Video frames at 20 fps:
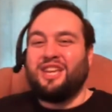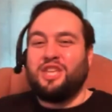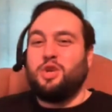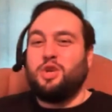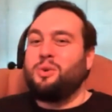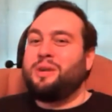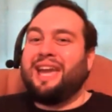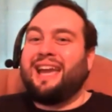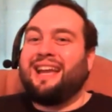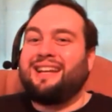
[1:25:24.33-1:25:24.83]

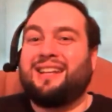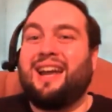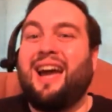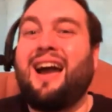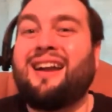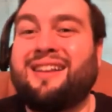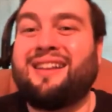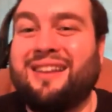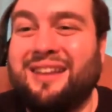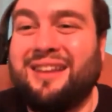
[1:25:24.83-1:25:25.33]
You can't
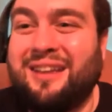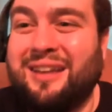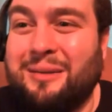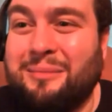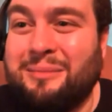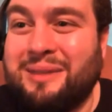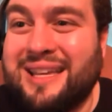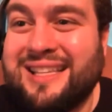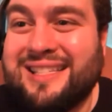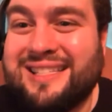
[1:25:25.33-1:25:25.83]
talk to
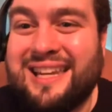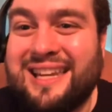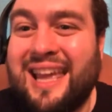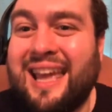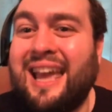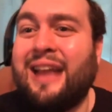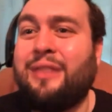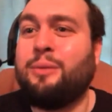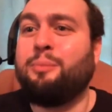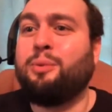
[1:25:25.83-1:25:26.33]
him. He's
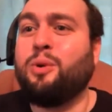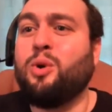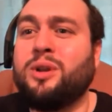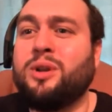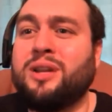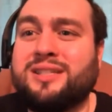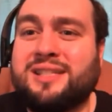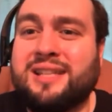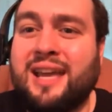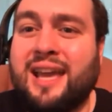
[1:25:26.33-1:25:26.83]
dead.
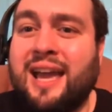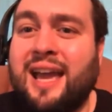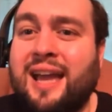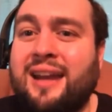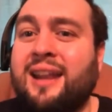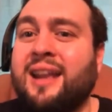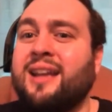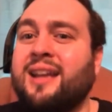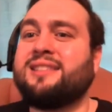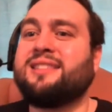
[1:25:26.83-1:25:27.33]
Buddha's dead.
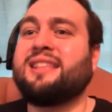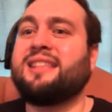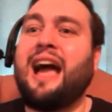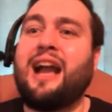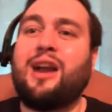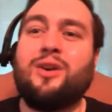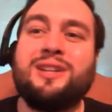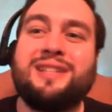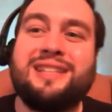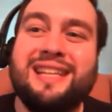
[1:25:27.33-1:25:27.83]

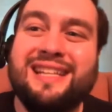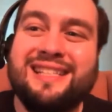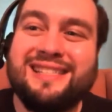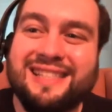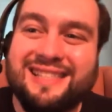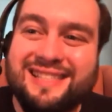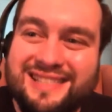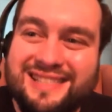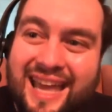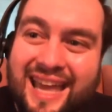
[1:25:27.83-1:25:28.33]
Socrates
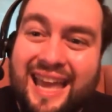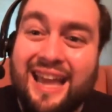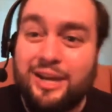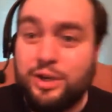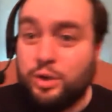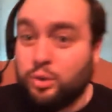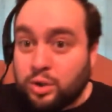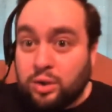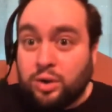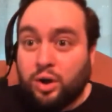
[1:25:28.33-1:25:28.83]
is dead.
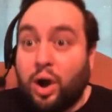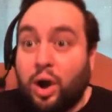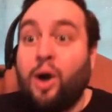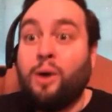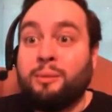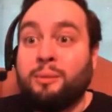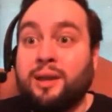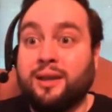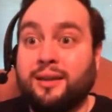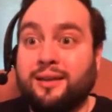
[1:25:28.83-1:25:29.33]
You can call
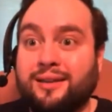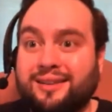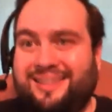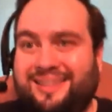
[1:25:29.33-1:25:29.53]
me.